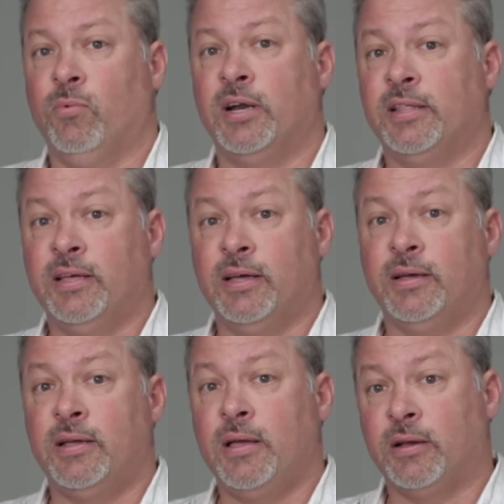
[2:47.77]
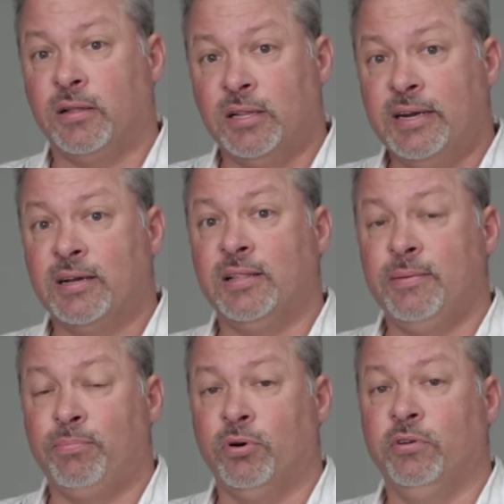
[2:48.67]
One of the
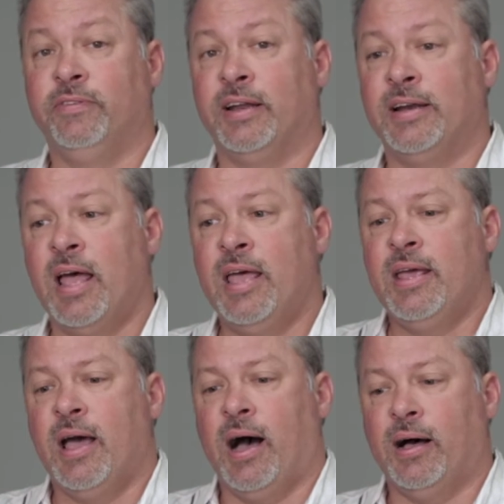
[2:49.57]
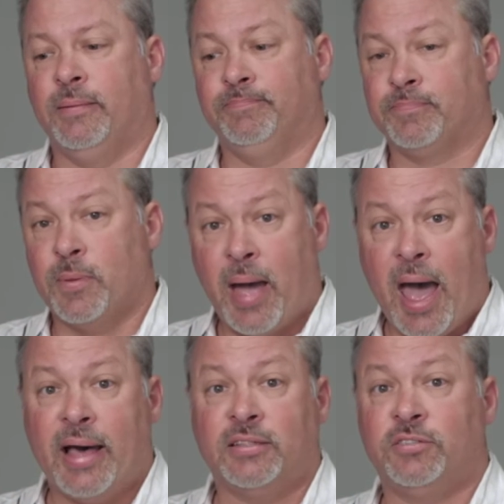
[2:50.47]
clinically proven
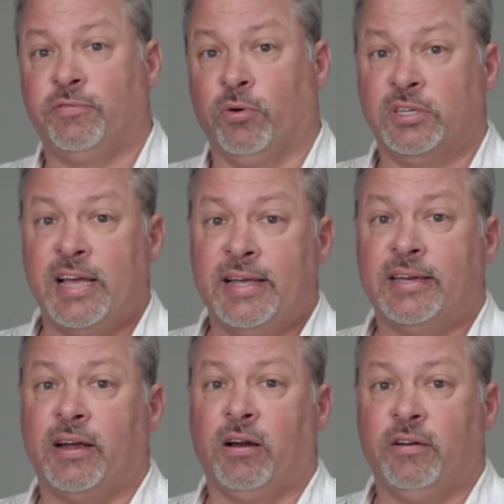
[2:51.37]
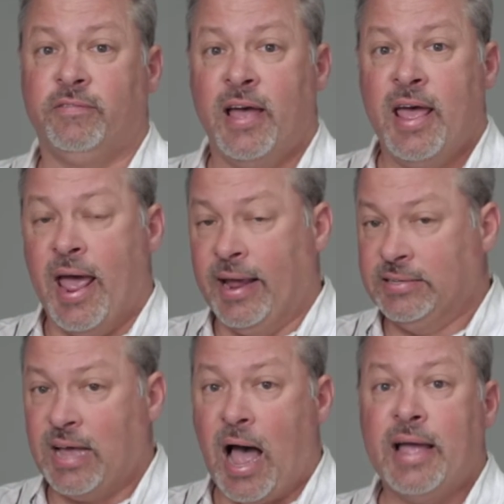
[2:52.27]
paths for taking care of
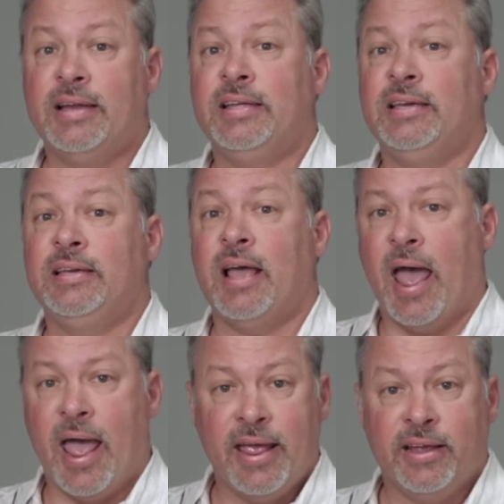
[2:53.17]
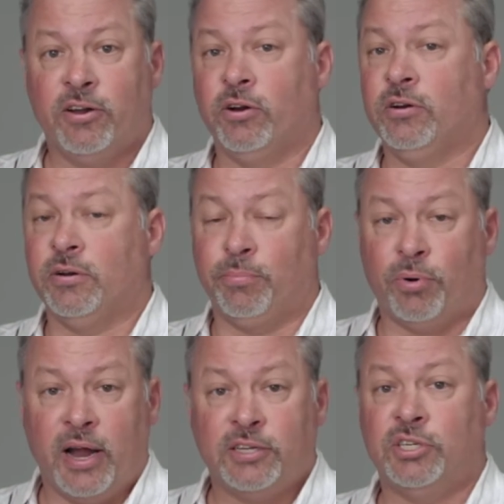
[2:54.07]
anxiety, anger,
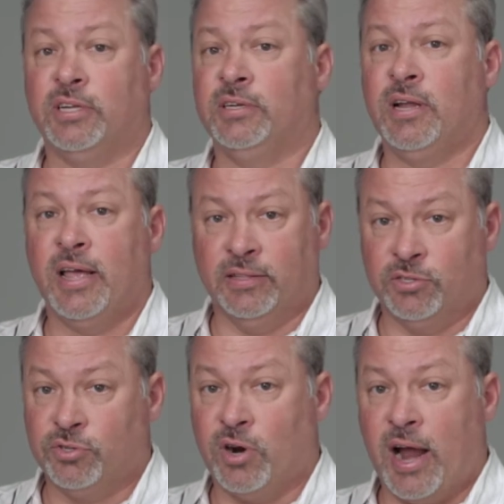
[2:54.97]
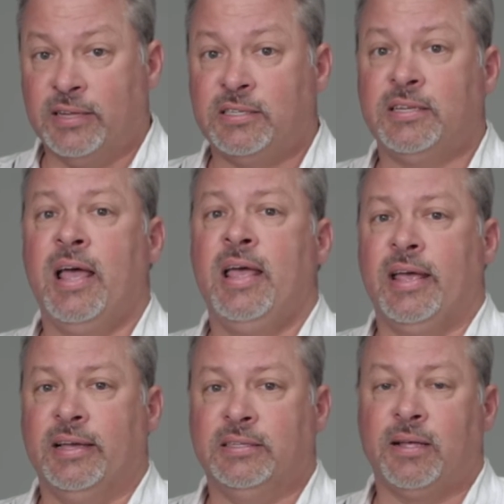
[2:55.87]
depression, and stress
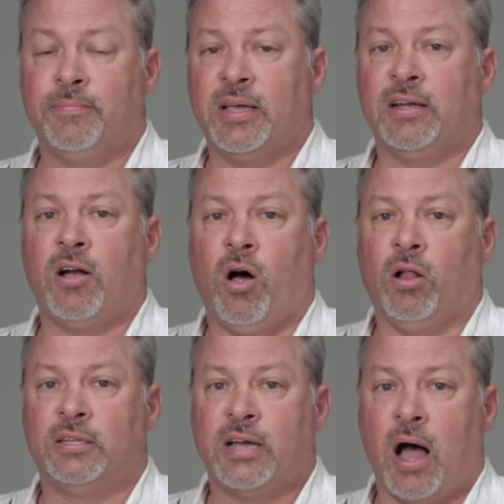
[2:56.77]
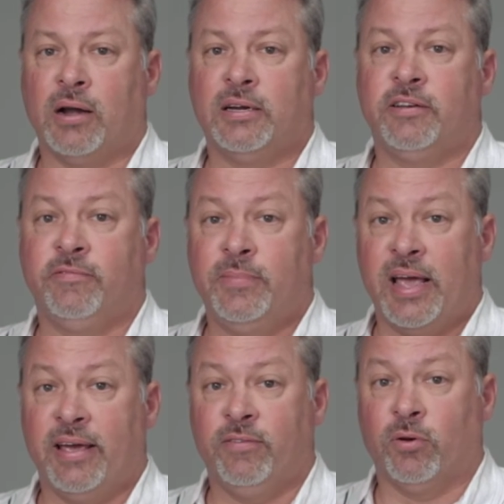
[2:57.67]
is something called cognitive
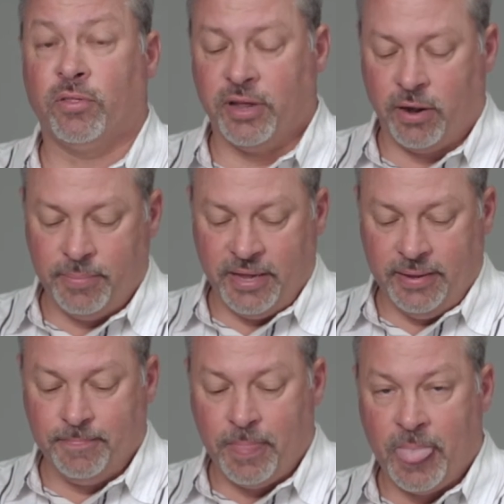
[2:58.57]
behavioral therapy.